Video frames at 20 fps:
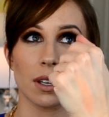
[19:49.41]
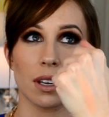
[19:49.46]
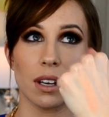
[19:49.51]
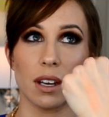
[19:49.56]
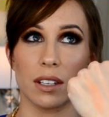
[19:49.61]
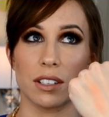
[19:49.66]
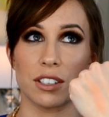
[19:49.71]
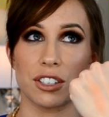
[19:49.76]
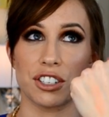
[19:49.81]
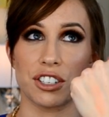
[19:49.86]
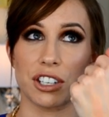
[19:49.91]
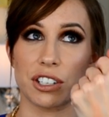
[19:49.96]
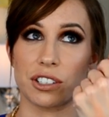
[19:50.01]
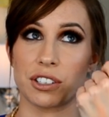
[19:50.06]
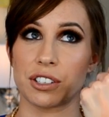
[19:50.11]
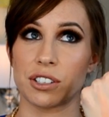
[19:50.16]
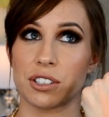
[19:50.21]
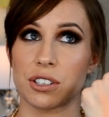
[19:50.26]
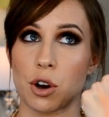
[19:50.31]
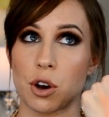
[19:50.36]
It's just
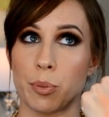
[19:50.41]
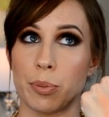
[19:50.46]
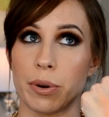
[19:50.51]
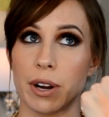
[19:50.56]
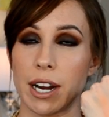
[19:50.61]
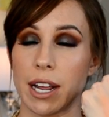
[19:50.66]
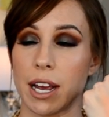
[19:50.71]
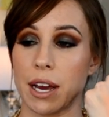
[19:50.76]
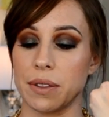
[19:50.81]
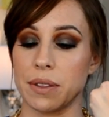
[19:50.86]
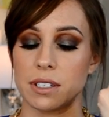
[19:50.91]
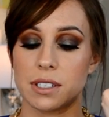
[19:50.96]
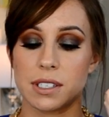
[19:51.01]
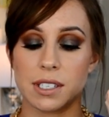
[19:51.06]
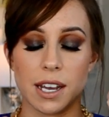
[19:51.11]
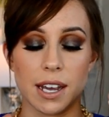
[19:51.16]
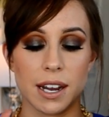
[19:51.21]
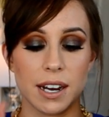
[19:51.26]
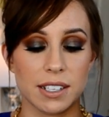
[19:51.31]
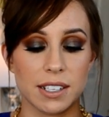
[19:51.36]
so pretty on the skin.